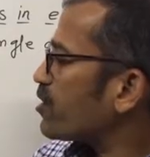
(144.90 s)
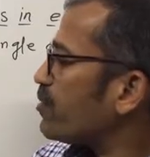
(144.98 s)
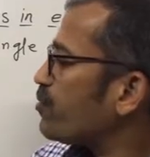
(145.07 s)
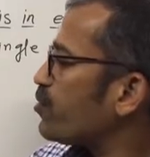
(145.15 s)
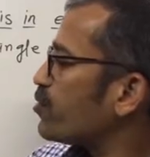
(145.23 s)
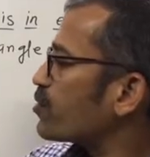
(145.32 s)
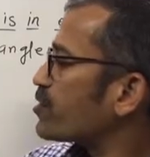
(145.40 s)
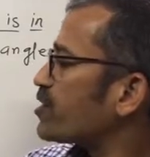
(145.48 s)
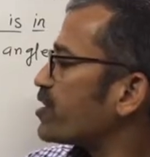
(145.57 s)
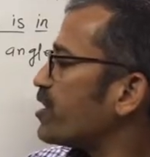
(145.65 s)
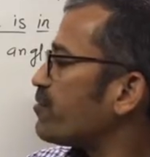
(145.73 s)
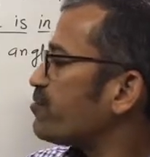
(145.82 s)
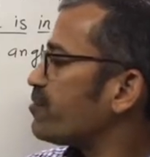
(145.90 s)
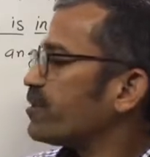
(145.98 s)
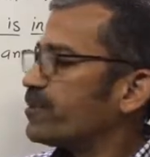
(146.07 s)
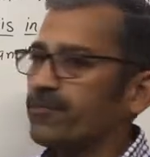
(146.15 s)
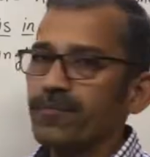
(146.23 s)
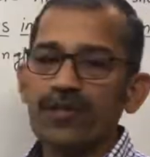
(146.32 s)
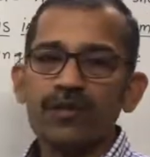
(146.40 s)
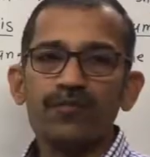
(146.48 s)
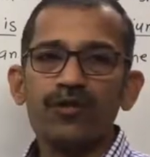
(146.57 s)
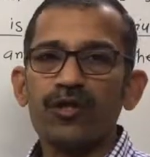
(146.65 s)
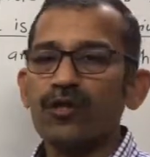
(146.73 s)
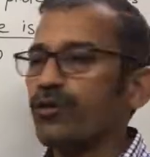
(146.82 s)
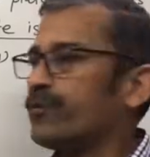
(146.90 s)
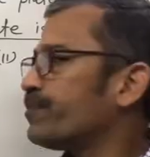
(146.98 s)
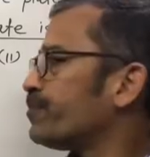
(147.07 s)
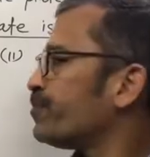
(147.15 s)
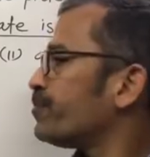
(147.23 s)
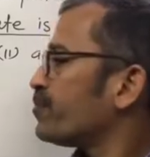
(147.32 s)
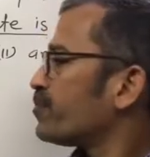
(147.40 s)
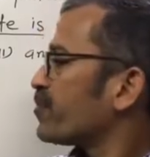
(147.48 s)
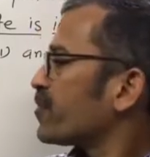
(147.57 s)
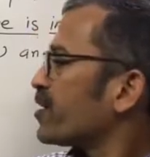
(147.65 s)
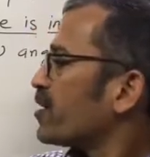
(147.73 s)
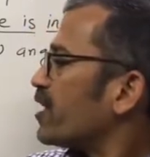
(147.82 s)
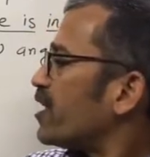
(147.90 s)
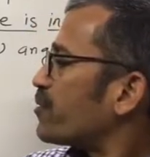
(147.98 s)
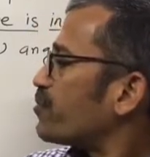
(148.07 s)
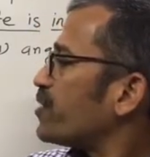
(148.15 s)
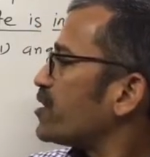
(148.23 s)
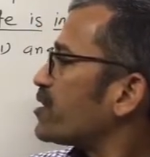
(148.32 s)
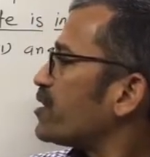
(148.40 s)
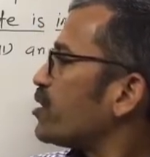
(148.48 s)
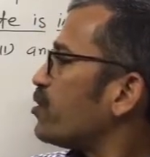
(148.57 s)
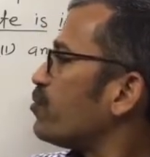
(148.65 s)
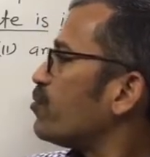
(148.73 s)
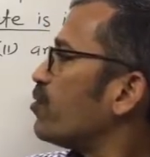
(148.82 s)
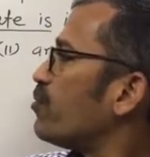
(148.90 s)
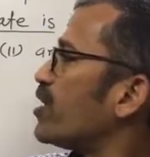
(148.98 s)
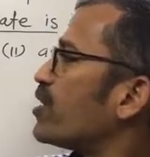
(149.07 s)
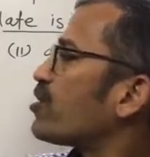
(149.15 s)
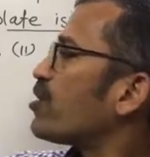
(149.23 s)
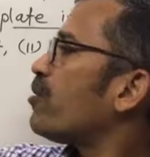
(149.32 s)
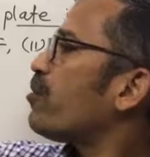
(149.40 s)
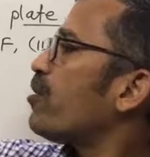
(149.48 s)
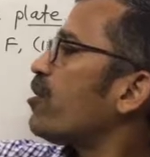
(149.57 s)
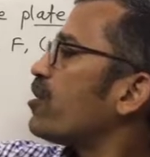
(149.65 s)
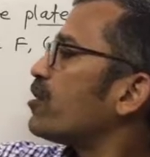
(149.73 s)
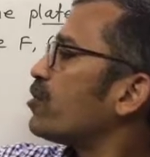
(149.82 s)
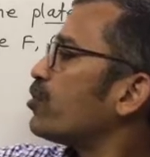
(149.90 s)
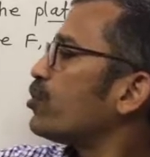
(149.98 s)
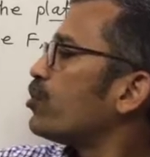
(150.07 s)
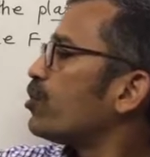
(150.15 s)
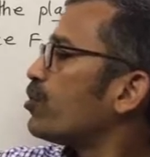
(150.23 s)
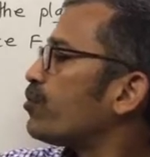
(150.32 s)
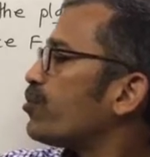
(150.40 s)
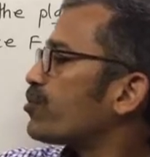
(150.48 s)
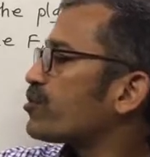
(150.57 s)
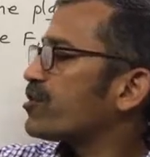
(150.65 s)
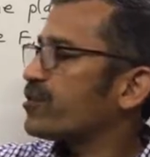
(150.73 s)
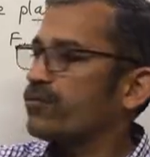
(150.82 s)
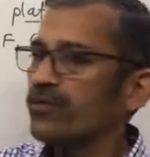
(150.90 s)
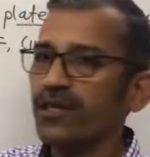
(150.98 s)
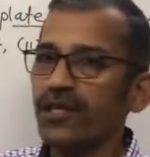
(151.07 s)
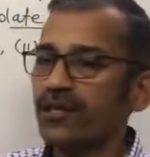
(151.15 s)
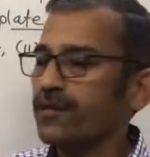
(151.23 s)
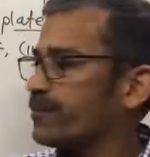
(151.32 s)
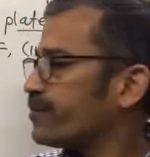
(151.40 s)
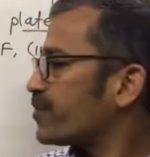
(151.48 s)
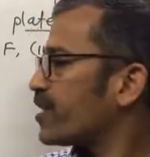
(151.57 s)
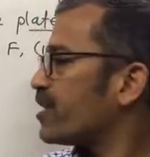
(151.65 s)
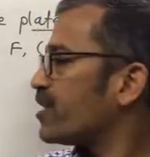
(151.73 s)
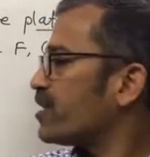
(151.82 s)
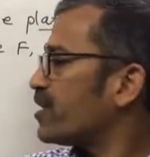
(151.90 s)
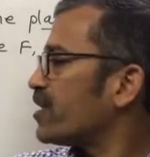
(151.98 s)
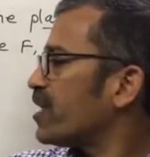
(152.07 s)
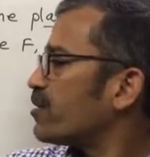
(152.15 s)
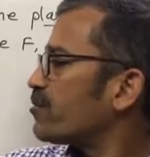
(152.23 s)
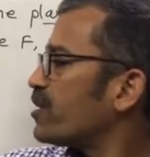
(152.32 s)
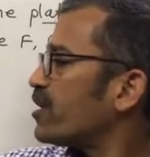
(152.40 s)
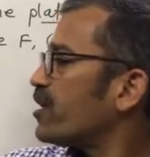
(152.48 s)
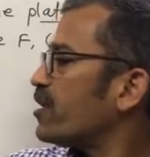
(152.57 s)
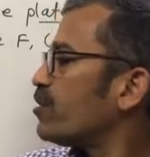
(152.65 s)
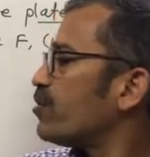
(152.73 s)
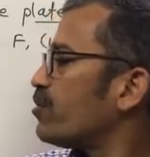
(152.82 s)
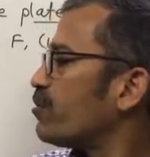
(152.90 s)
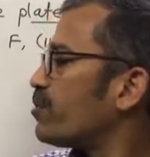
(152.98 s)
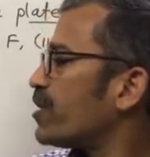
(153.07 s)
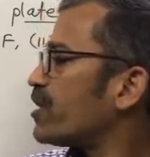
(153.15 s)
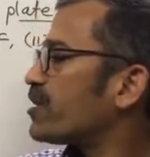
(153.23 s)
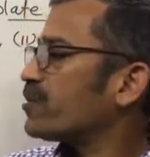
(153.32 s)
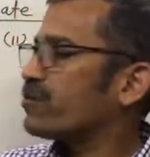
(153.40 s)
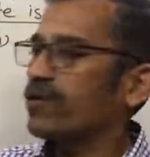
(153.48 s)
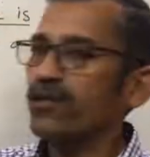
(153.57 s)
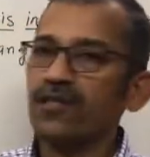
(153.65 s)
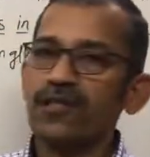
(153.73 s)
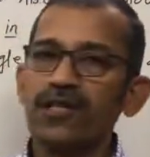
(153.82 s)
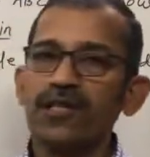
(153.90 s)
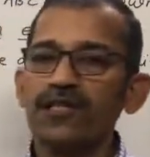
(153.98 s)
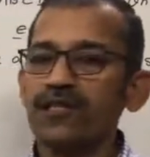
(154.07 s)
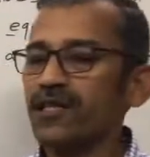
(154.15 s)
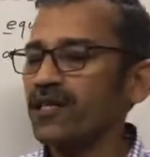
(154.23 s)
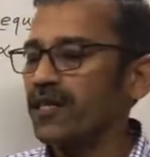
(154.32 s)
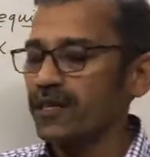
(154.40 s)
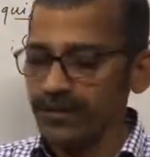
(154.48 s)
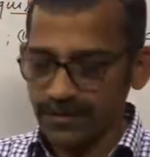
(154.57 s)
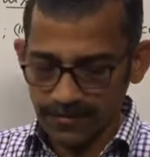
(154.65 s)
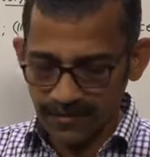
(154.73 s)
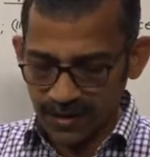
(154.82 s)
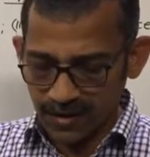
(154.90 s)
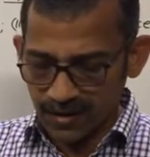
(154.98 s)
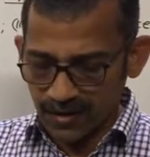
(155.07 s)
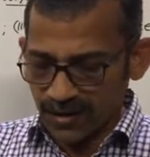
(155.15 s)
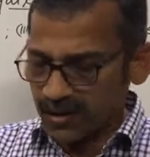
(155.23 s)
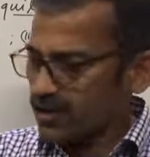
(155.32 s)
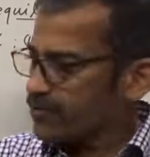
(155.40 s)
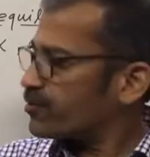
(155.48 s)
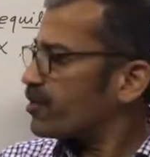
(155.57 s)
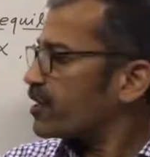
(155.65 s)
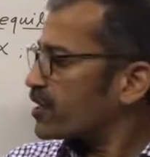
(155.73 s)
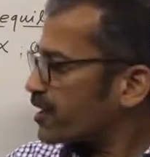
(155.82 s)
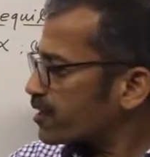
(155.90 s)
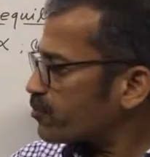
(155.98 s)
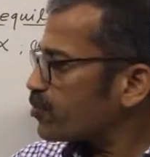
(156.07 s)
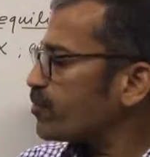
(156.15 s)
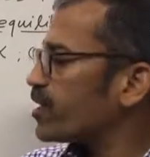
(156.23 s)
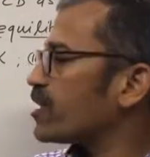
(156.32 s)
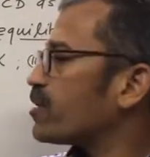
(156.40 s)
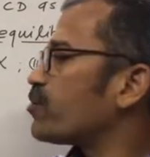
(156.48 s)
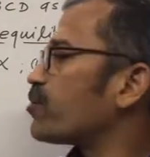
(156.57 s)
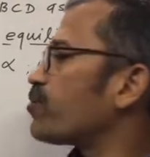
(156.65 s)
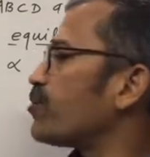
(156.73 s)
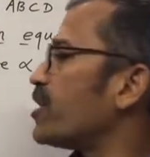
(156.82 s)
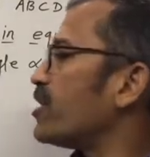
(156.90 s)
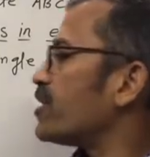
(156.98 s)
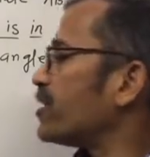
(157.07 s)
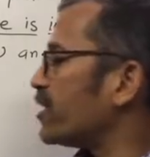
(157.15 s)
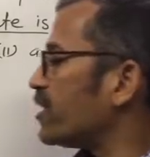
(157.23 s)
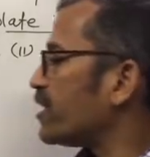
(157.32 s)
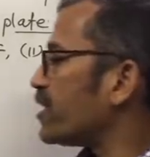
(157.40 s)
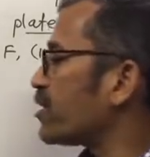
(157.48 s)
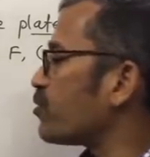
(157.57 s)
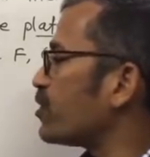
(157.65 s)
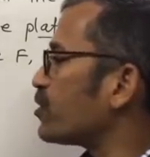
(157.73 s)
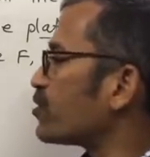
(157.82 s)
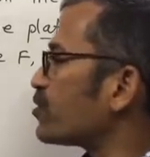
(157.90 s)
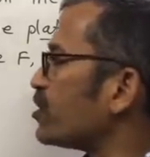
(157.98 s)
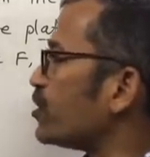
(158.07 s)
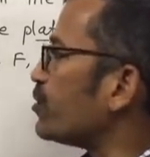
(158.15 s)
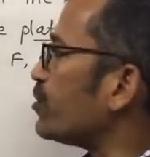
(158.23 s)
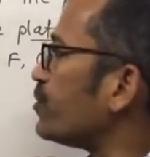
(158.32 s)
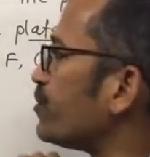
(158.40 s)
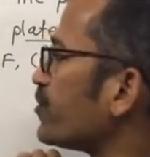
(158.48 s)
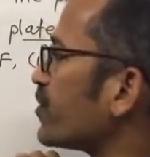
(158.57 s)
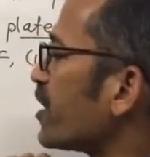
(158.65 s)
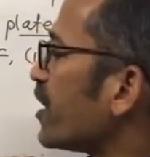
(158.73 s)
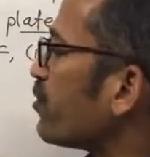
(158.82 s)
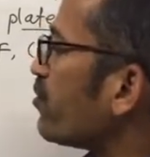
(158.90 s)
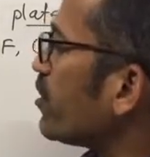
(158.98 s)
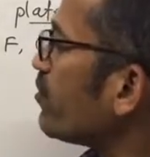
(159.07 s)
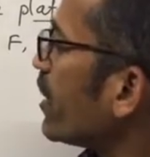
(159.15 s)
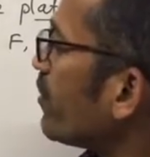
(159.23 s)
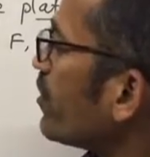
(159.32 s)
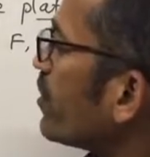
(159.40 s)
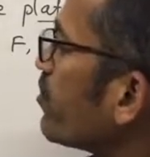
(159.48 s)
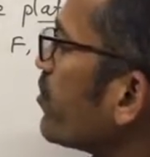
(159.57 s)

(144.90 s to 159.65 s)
of force F becomes 0. That means now moment of all known forces will get, and in that one unknown part is what? Distance AD. If we take moment about point D equal to 0, and one by one if